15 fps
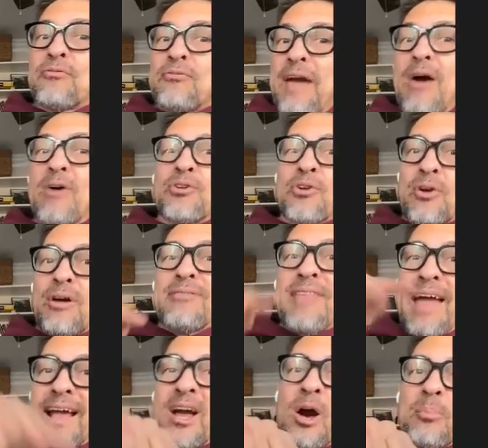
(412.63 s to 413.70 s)
founder of
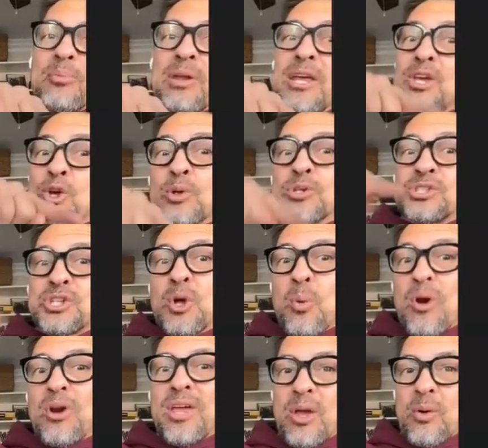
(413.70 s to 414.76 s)
that company, you're still
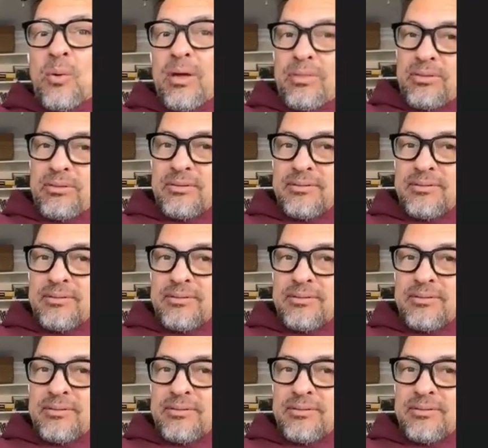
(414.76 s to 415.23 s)
working with.